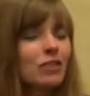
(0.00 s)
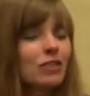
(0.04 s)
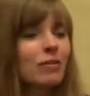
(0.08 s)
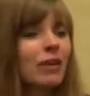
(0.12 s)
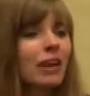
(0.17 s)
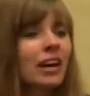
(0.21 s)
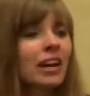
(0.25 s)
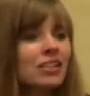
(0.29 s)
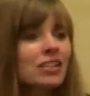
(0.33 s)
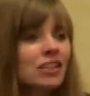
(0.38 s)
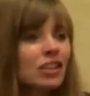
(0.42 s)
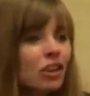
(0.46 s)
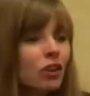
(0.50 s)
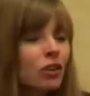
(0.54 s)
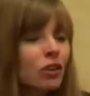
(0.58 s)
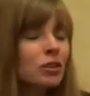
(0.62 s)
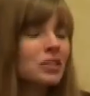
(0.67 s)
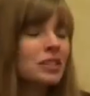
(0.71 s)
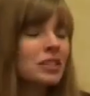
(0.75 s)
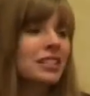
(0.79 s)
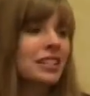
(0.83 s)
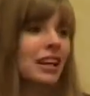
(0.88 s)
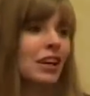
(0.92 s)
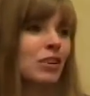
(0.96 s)
write the
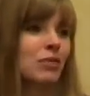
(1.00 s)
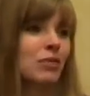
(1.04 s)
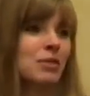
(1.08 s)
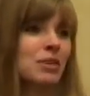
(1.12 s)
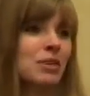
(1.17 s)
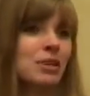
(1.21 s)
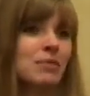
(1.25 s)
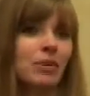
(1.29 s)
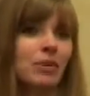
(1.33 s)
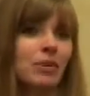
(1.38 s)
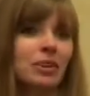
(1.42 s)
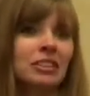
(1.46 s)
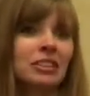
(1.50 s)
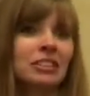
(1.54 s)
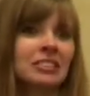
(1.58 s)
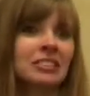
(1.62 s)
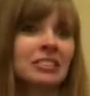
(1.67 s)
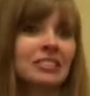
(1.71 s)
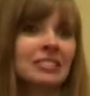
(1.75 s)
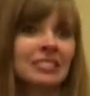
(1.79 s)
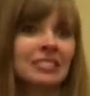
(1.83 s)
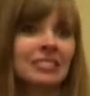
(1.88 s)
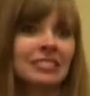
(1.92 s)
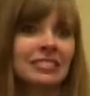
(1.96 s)
goals down,
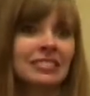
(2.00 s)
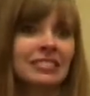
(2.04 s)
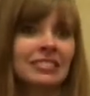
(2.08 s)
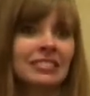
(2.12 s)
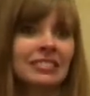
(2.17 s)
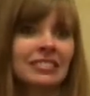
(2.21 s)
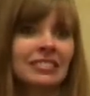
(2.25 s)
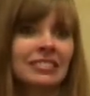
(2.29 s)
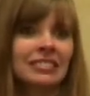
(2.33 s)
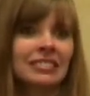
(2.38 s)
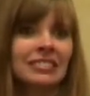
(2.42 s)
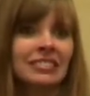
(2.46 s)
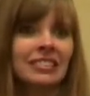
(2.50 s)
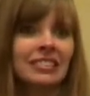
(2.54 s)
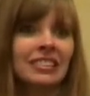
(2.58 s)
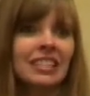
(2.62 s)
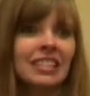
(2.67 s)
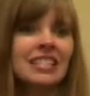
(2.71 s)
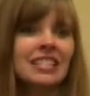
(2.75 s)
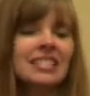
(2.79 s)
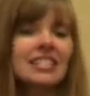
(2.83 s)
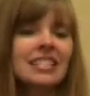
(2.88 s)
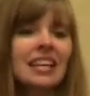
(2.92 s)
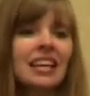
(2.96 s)
people.
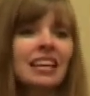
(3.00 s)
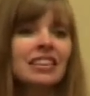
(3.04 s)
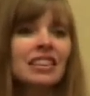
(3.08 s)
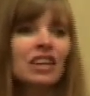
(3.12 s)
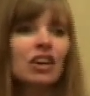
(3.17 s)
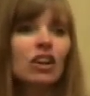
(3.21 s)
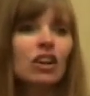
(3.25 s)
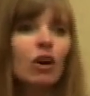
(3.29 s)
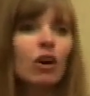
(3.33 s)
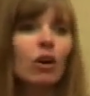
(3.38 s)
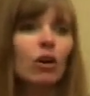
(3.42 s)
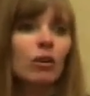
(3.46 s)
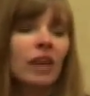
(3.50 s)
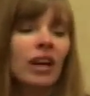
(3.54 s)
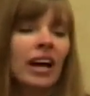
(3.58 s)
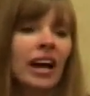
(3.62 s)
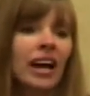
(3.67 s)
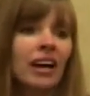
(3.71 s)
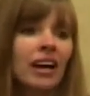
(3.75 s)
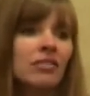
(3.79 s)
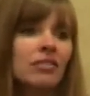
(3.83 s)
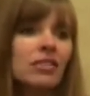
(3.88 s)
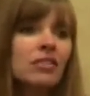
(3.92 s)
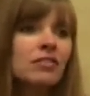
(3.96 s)
Set the goal,
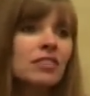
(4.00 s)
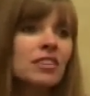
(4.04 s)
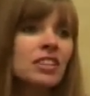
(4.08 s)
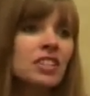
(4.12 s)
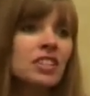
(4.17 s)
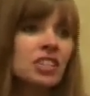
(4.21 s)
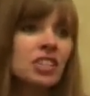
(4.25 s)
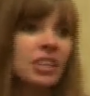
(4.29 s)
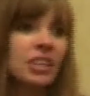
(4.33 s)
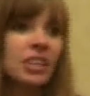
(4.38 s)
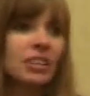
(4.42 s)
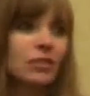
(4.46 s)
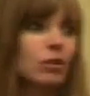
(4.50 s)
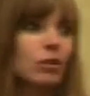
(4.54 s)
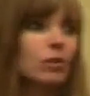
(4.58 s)
have the vision,